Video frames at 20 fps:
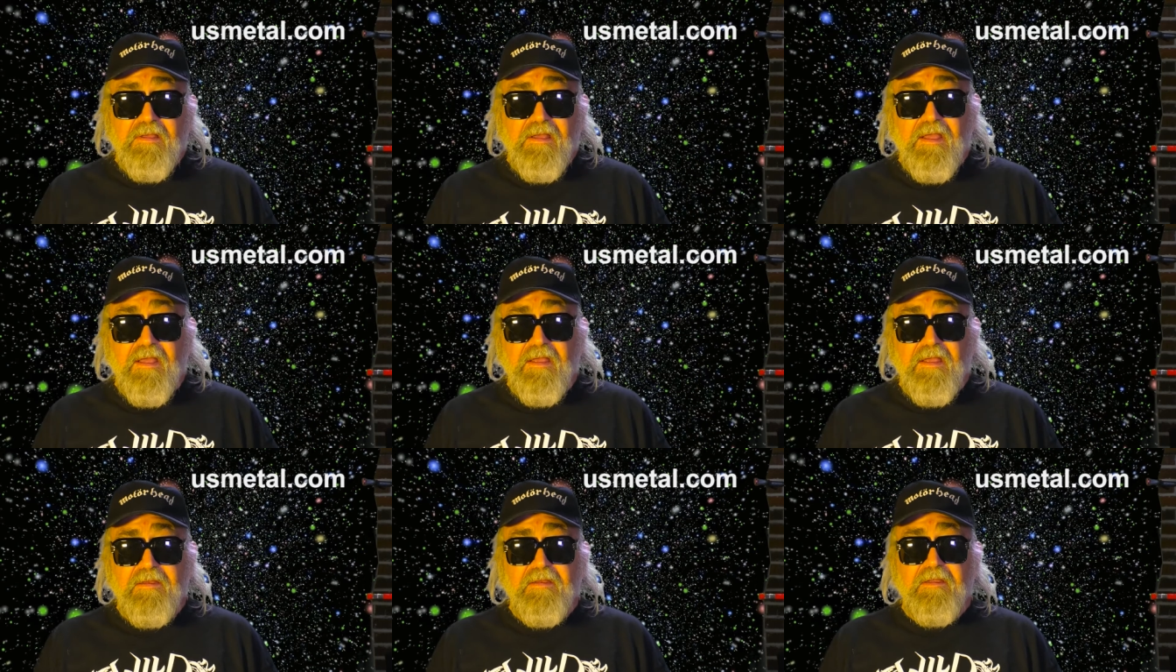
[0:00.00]

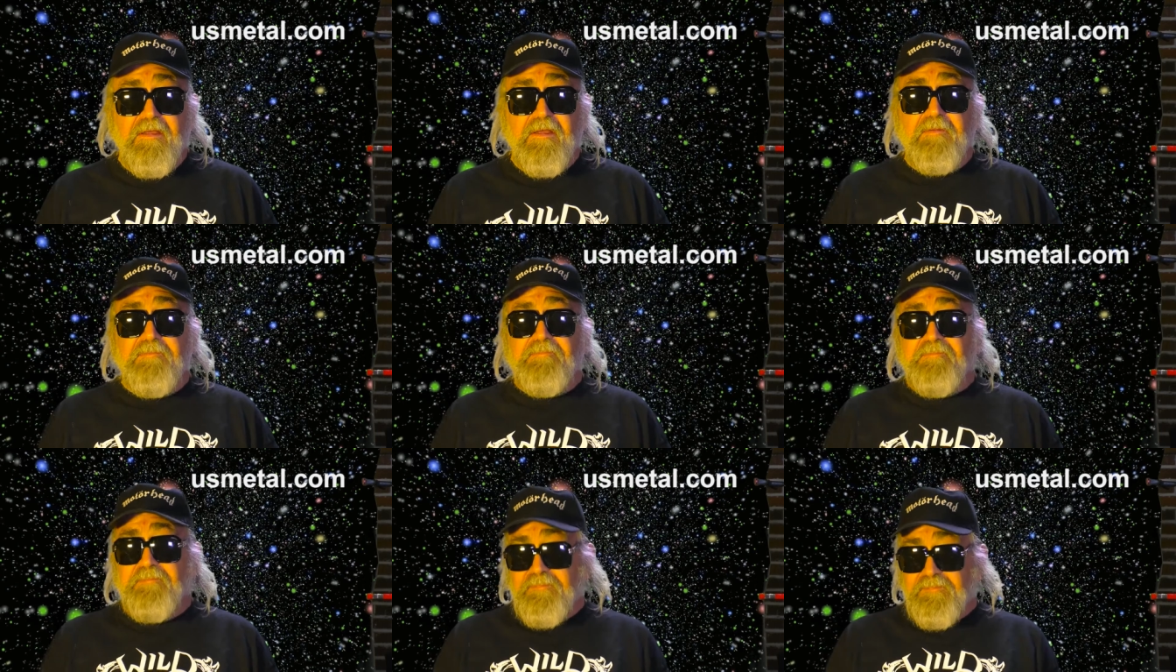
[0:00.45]

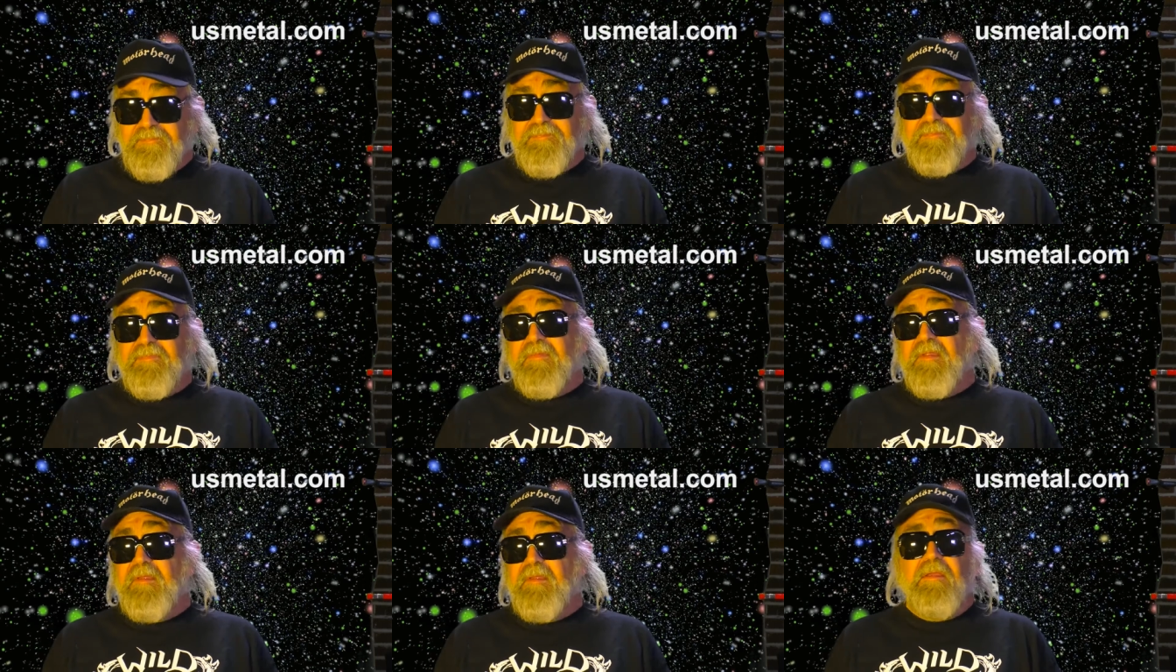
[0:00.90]
And
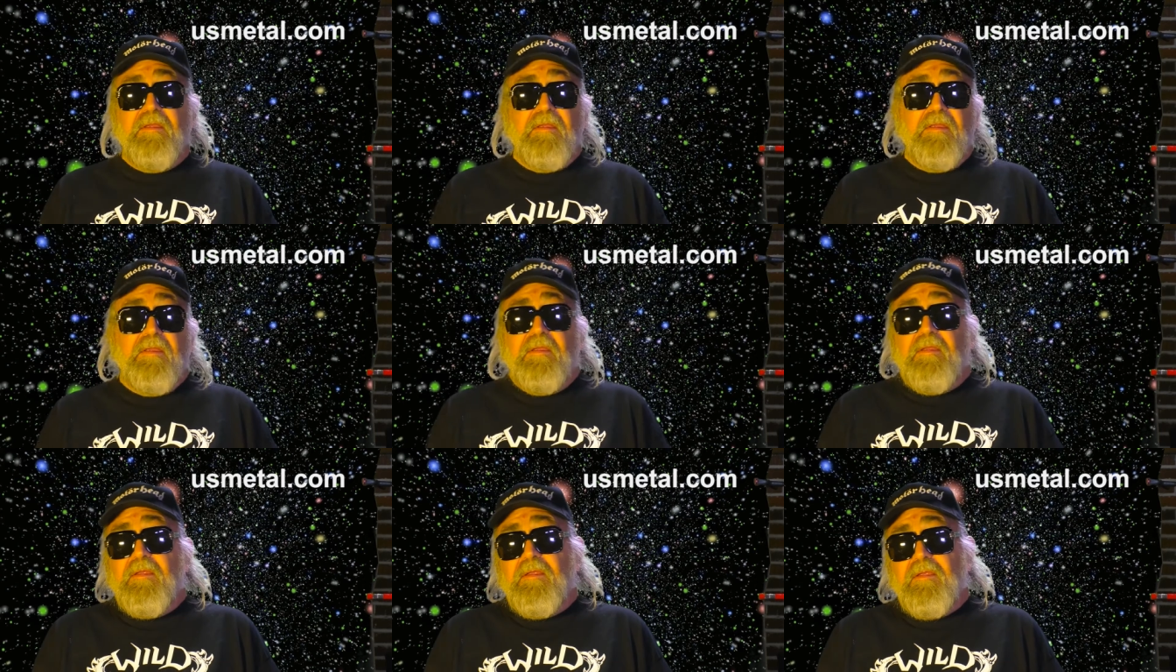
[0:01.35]

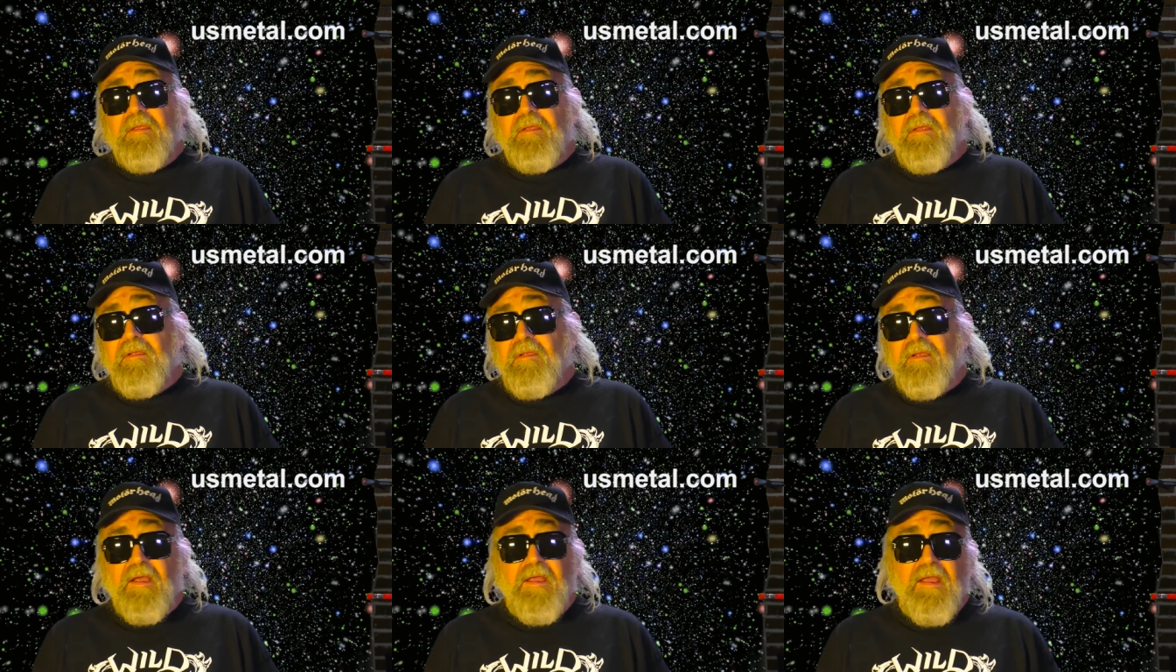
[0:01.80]

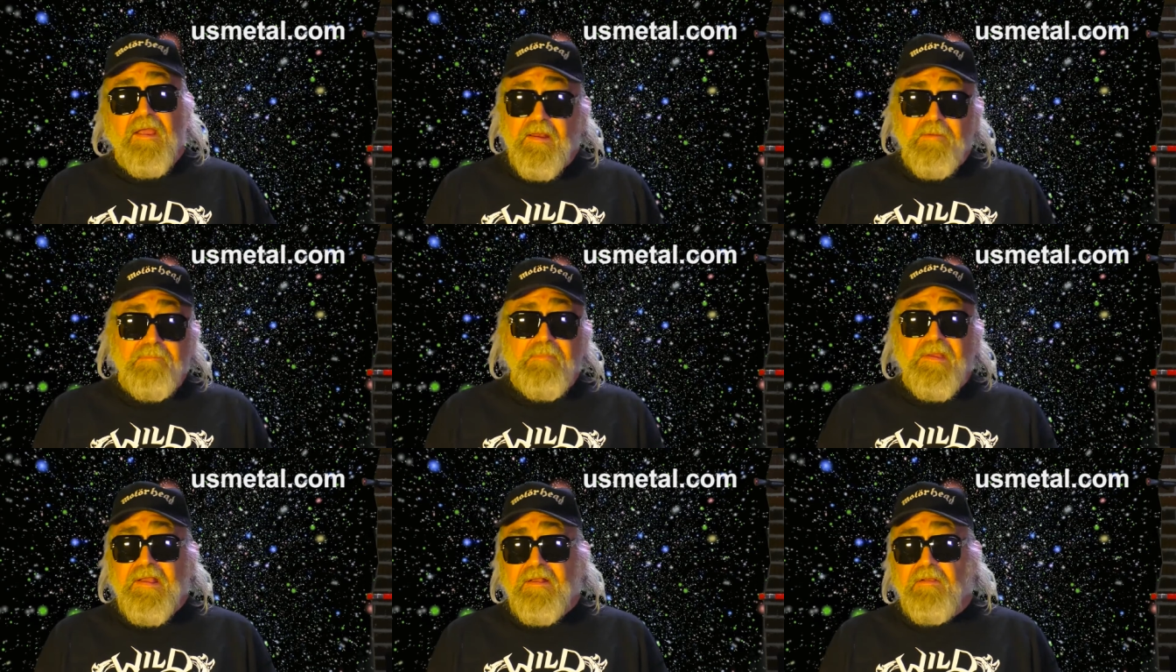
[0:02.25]
I had a
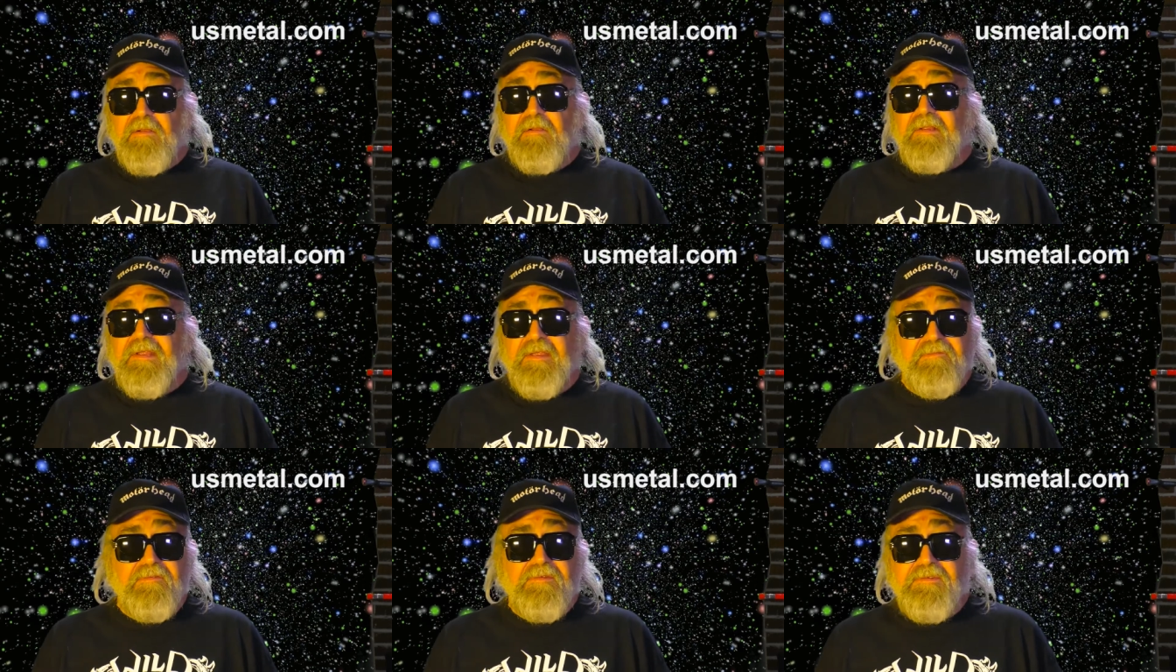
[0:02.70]
band called
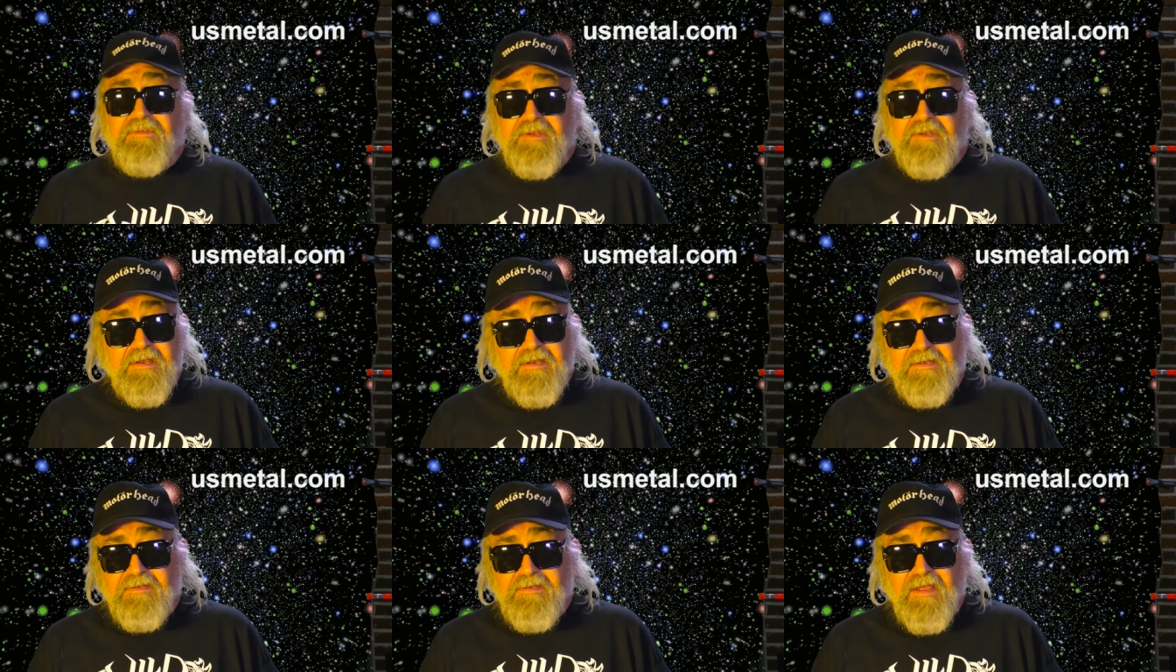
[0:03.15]
Evil
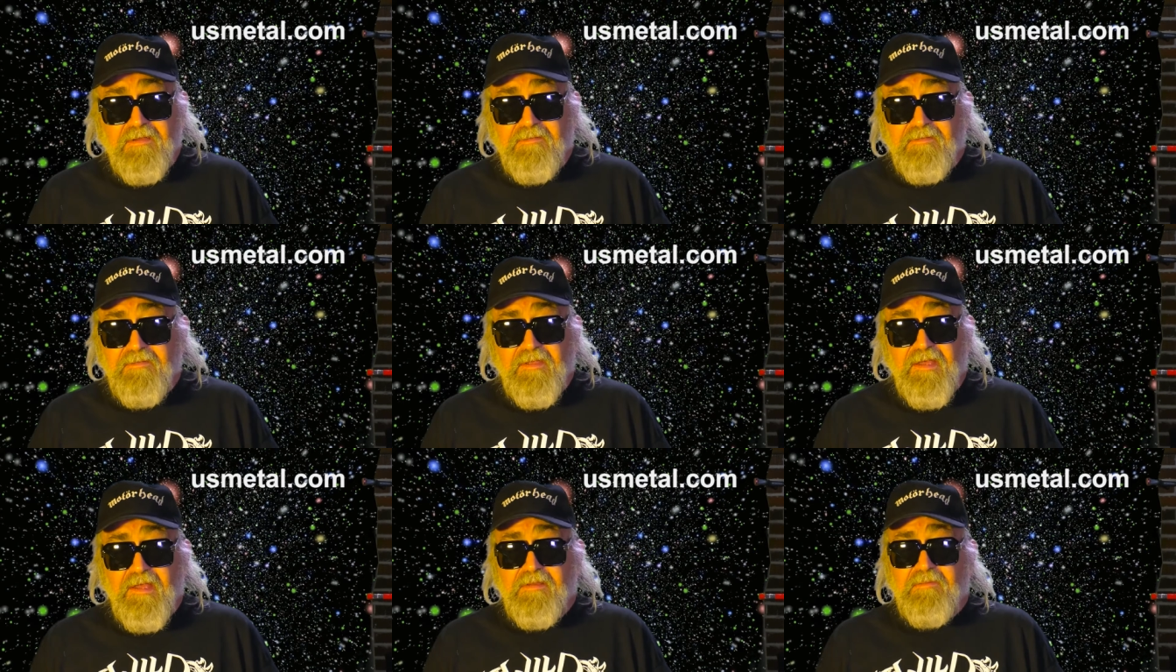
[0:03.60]
Genius
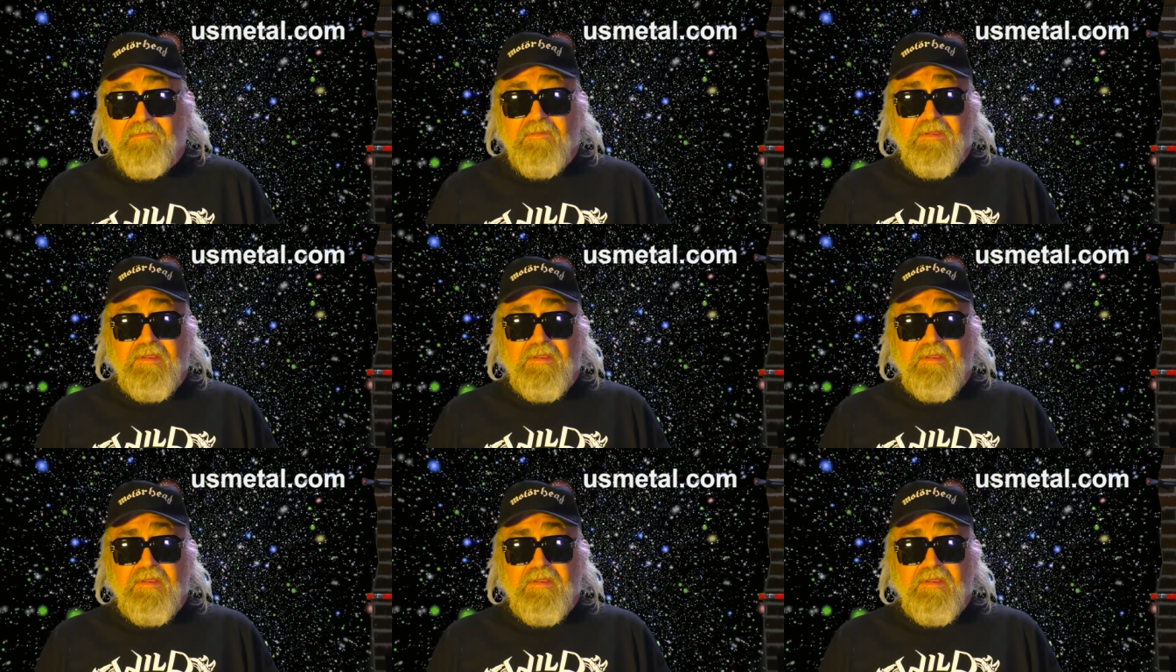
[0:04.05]
after that.